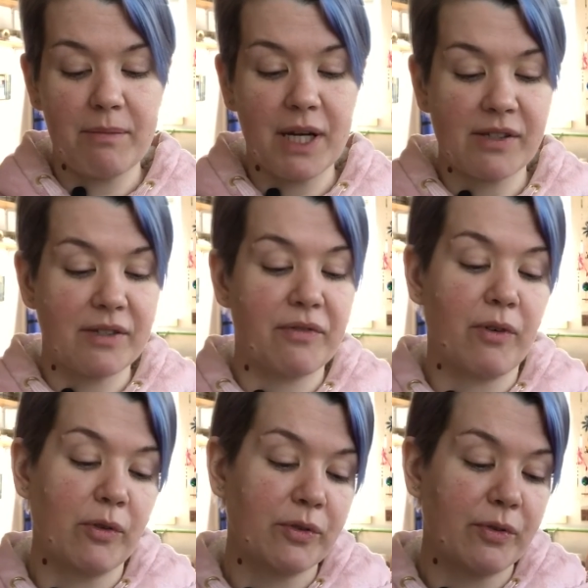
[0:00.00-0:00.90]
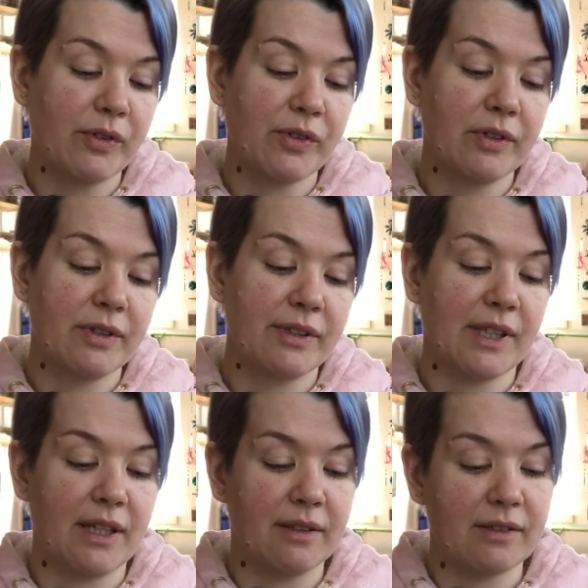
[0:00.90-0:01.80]
because the font wasn't
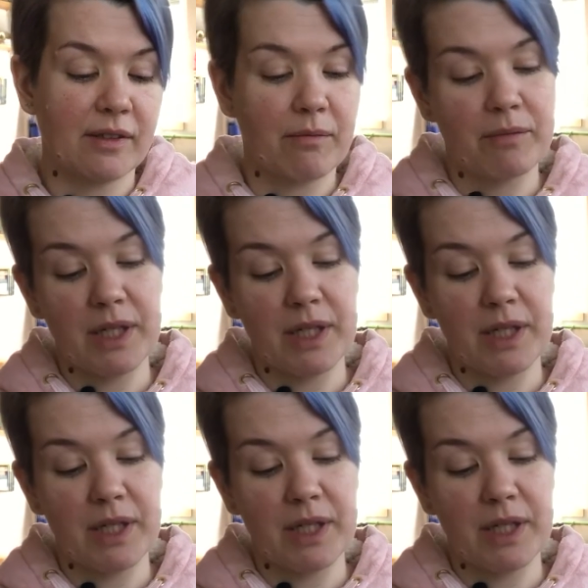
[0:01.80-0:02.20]
and some